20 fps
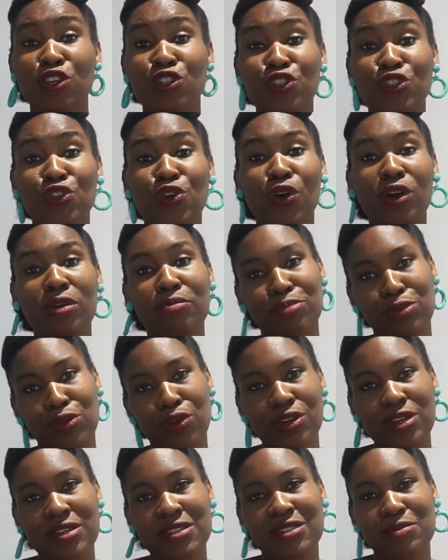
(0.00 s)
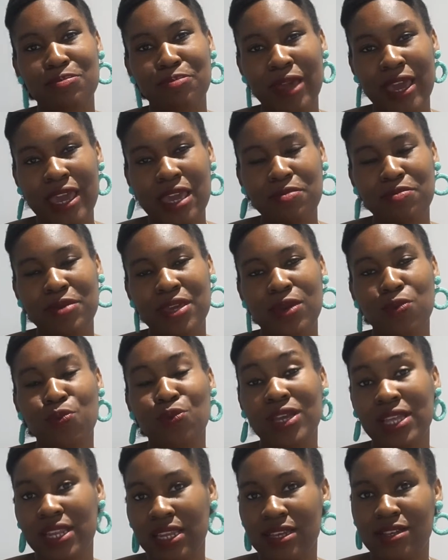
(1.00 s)
your employers may be
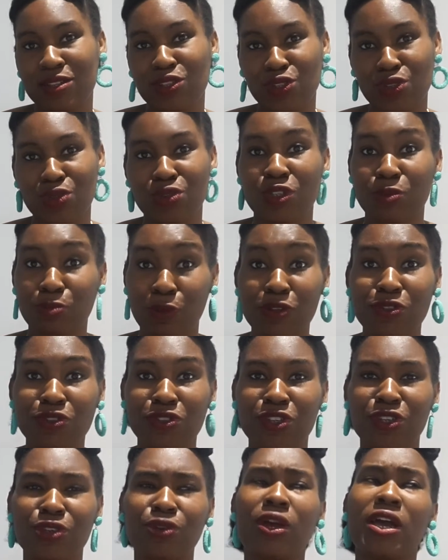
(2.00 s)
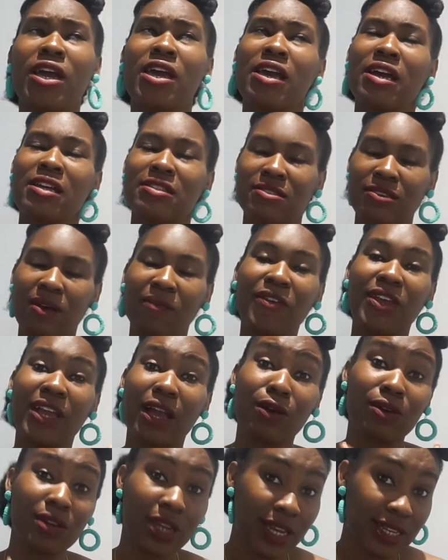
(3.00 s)
willing to sponsor you. And something
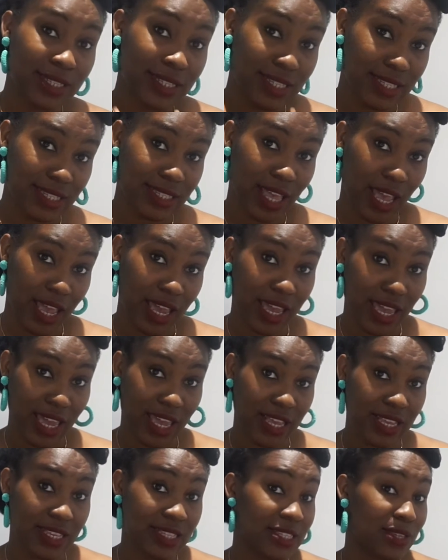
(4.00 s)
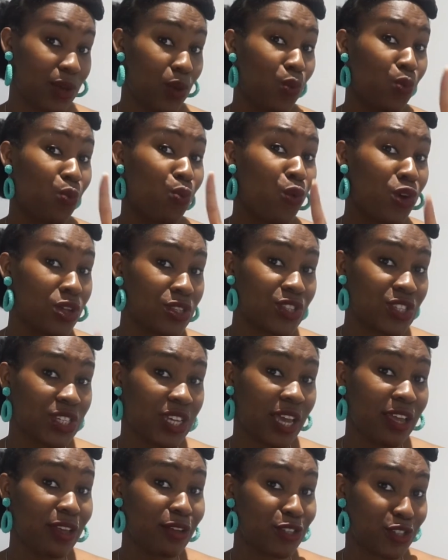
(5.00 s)
I would like to say is, once you
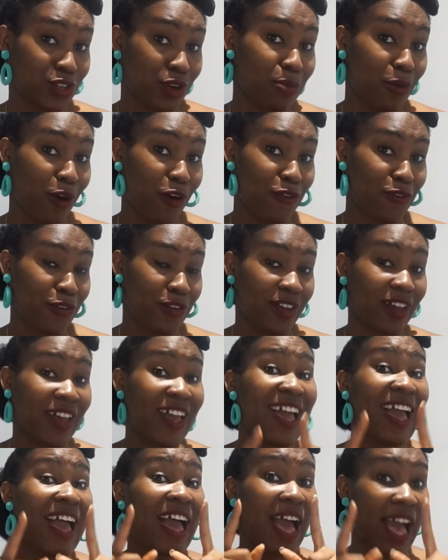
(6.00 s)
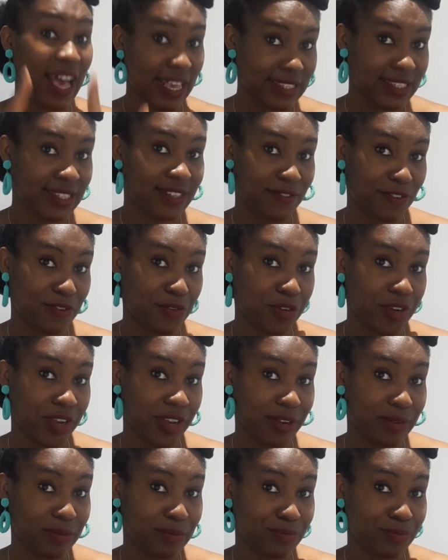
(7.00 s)
get your job offer, ask for
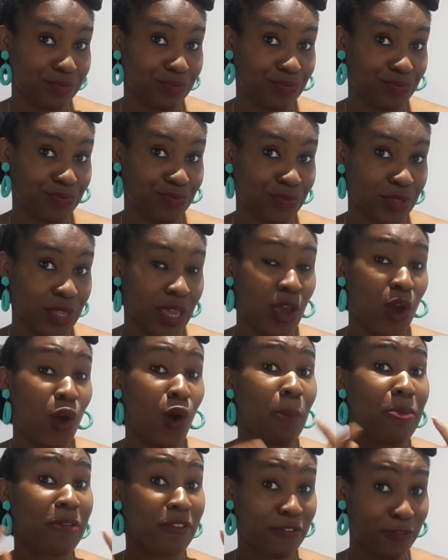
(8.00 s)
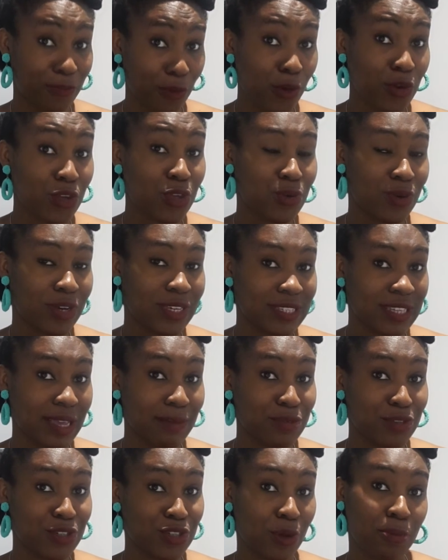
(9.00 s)
it. Or before you
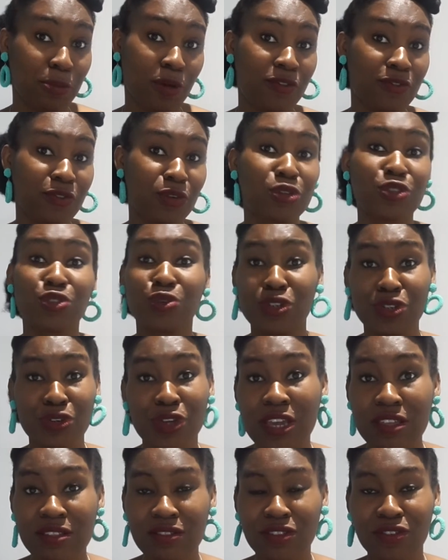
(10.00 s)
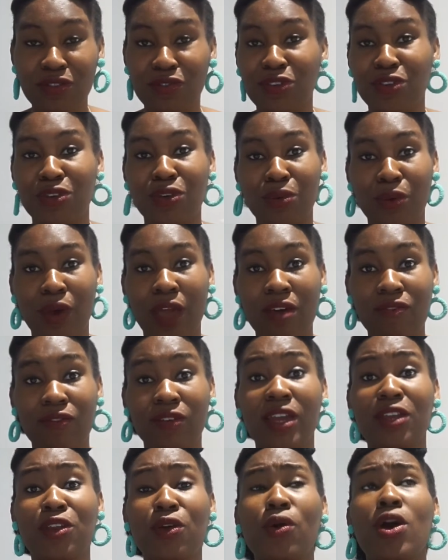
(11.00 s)
accept a job offer, during your interview or
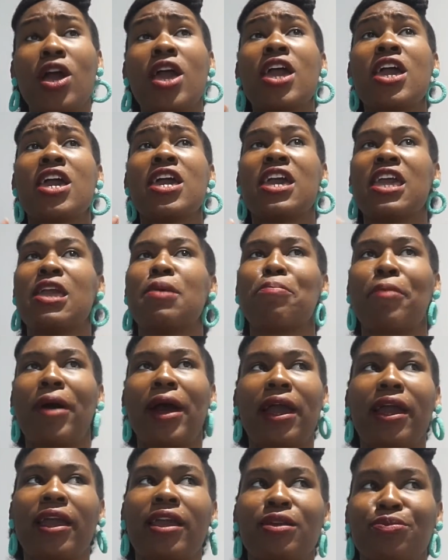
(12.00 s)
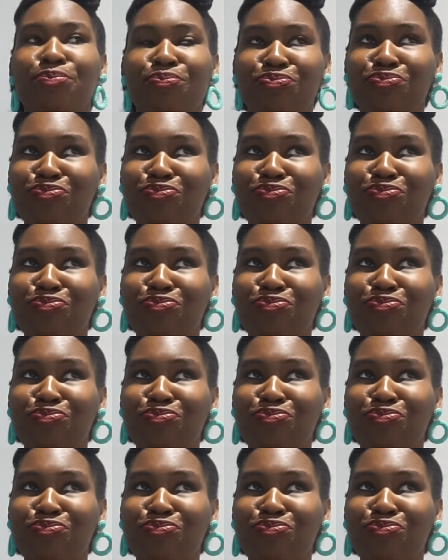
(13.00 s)
whatever. No, you might